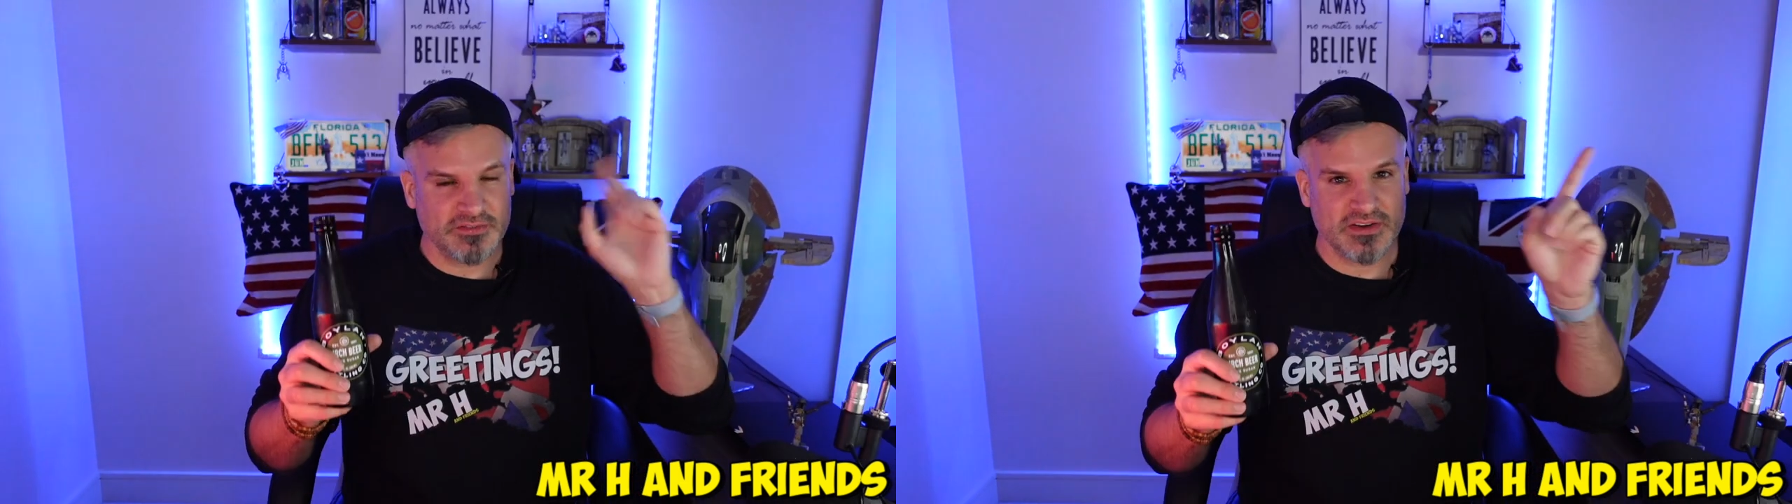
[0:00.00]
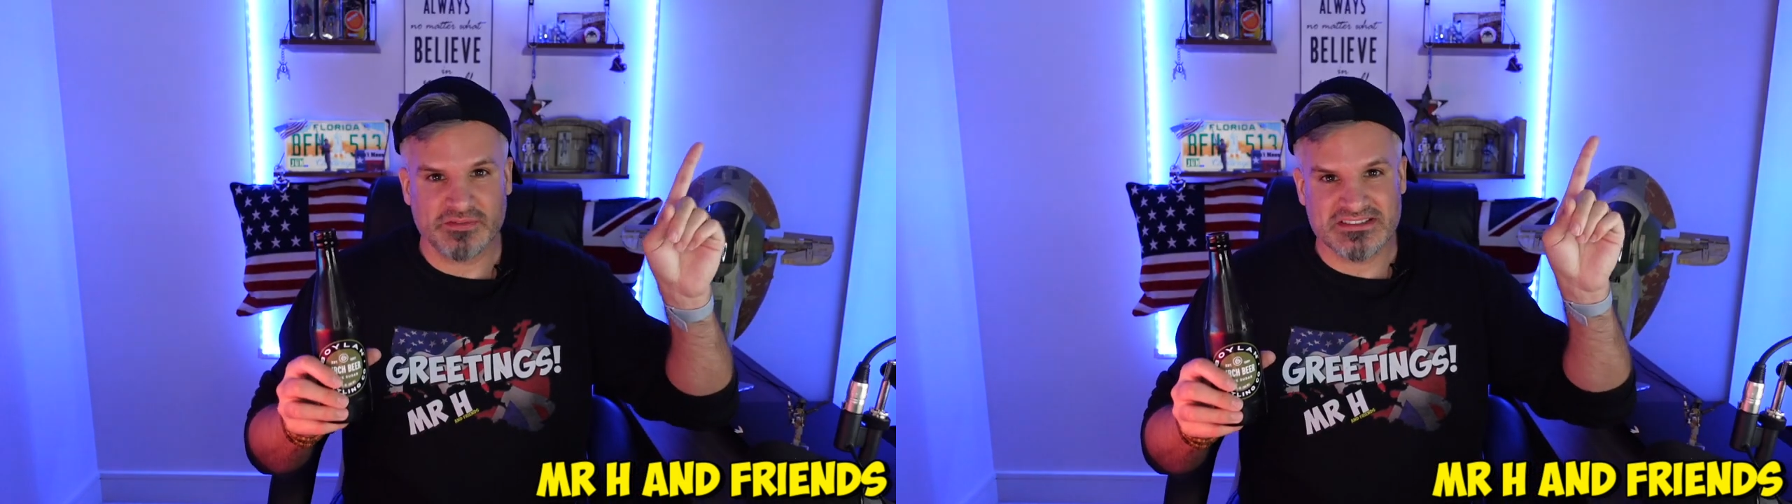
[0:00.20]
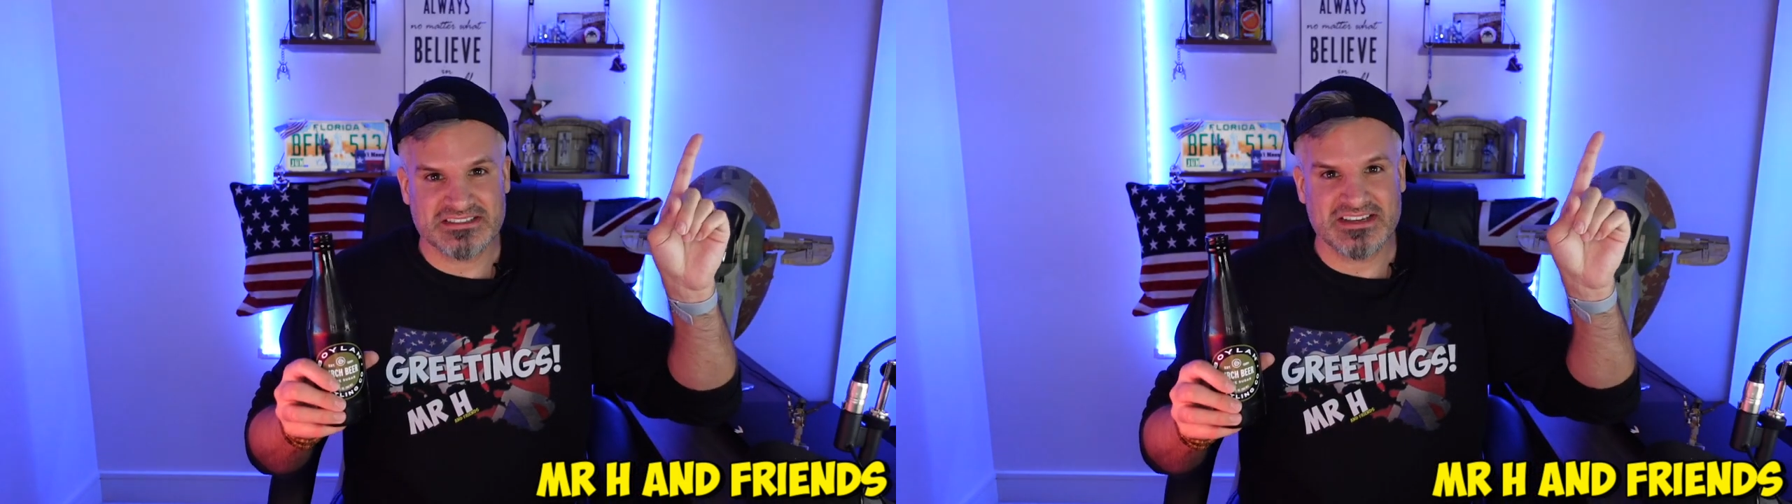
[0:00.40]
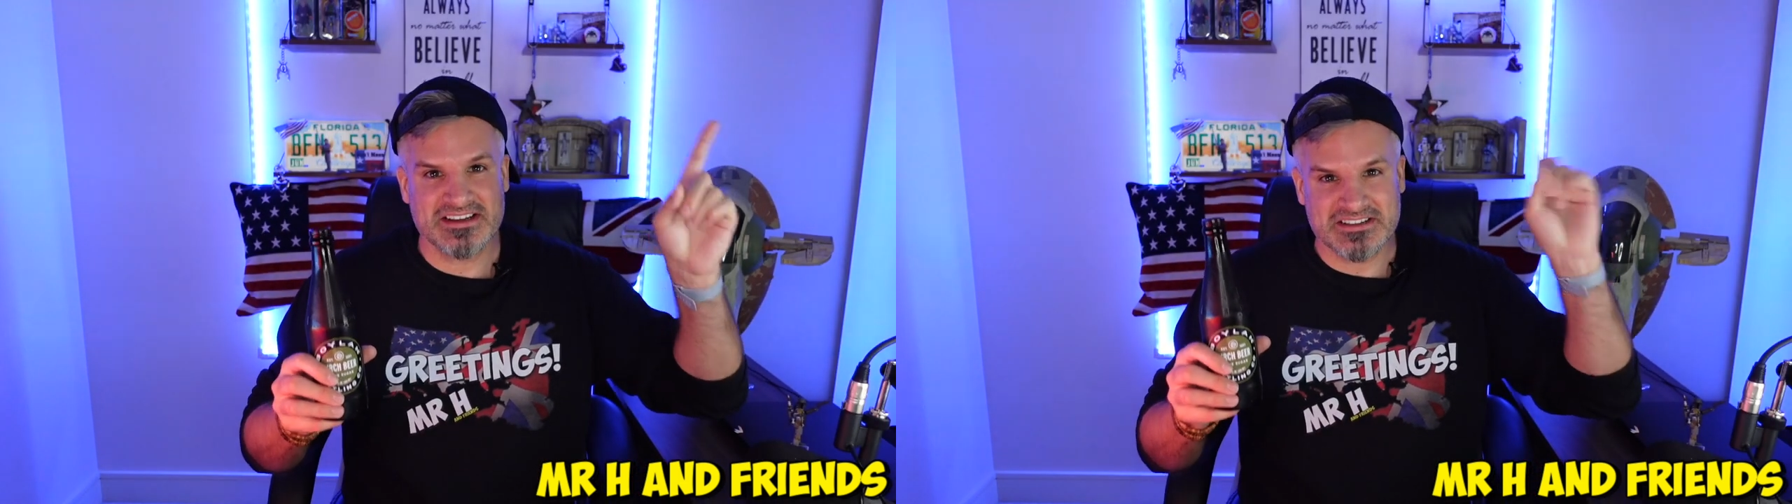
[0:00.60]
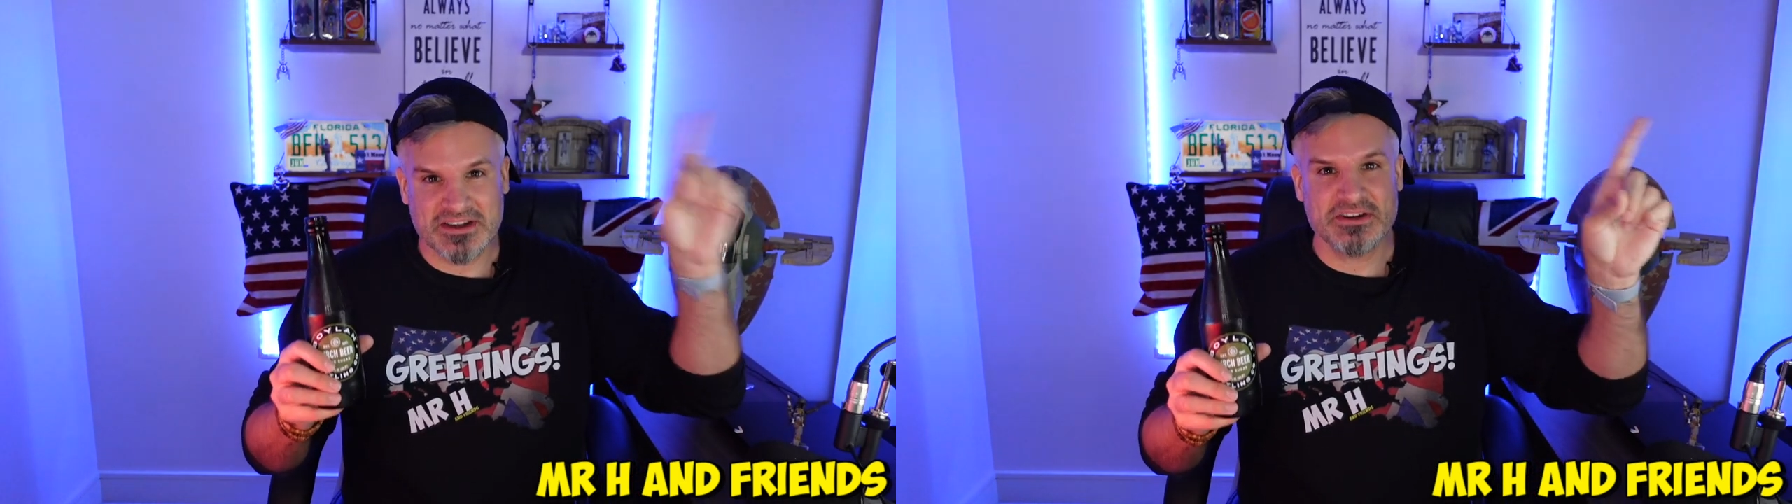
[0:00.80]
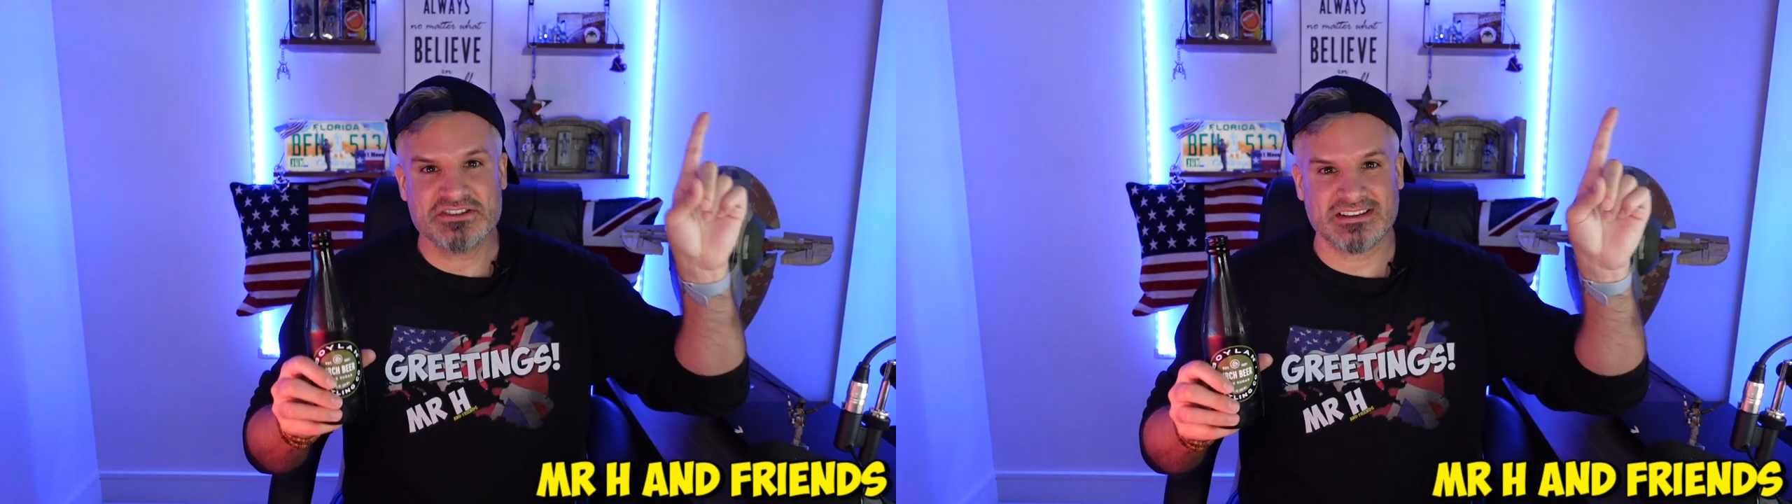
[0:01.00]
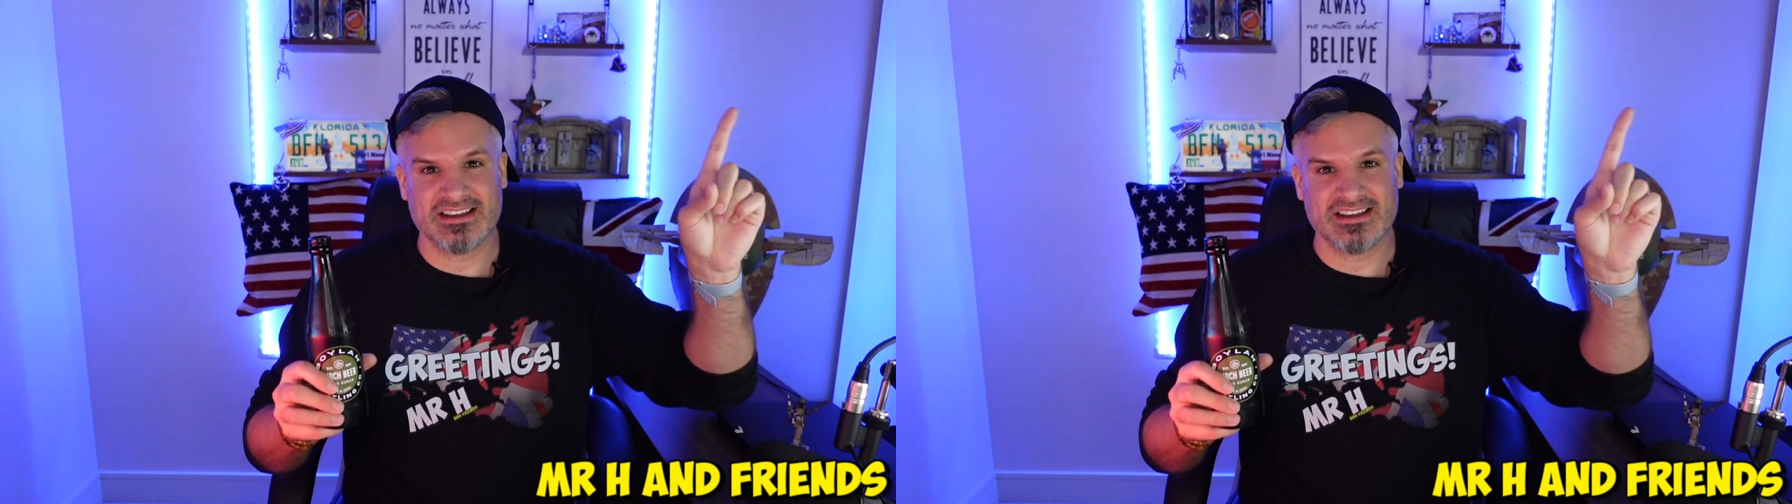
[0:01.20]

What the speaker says: If you haven't seen it, go check